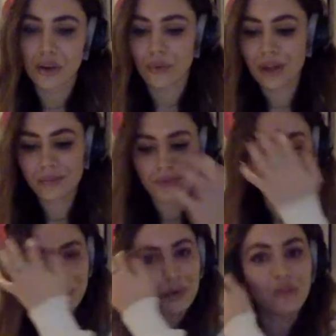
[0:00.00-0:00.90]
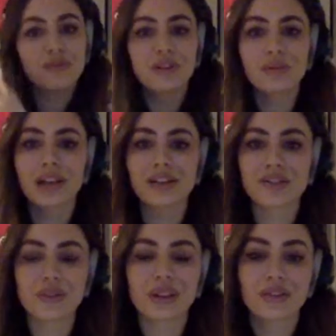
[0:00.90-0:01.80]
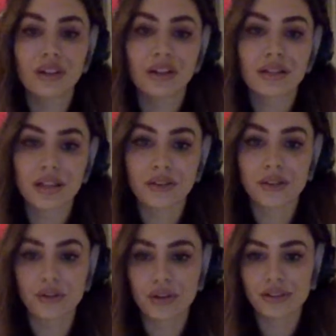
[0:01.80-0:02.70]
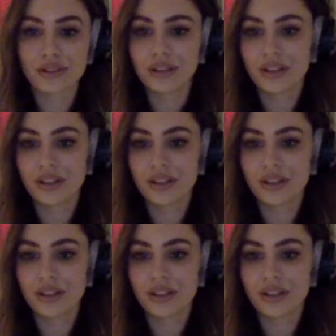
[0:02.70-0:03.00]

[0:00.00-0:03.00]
Well, well, hopefully we'll get to it. If not, I'll tell you the chords.